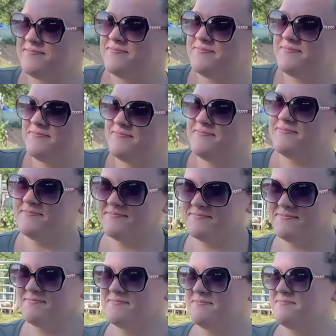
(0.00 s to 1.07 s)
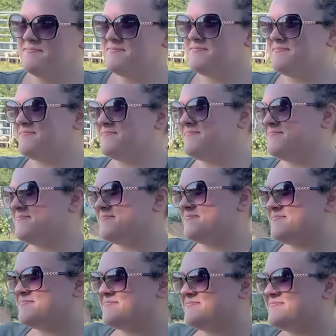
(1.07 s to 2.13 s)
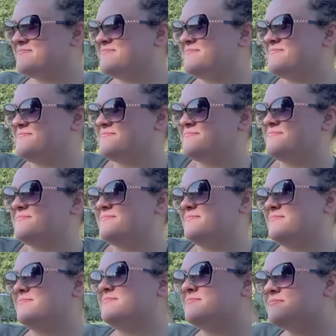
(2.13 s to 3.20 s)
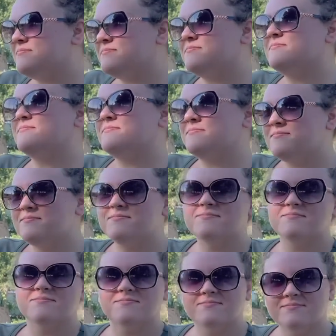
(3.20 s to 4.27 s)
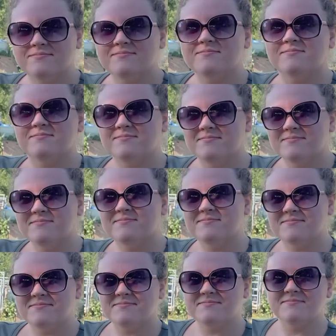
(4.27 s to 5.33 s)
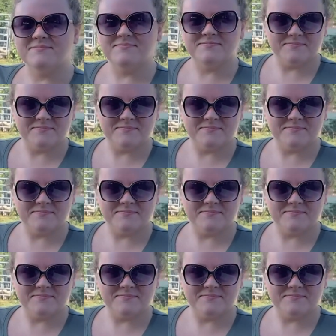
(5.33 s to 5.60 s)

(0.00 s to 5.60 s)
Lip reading: The person shown says nothing.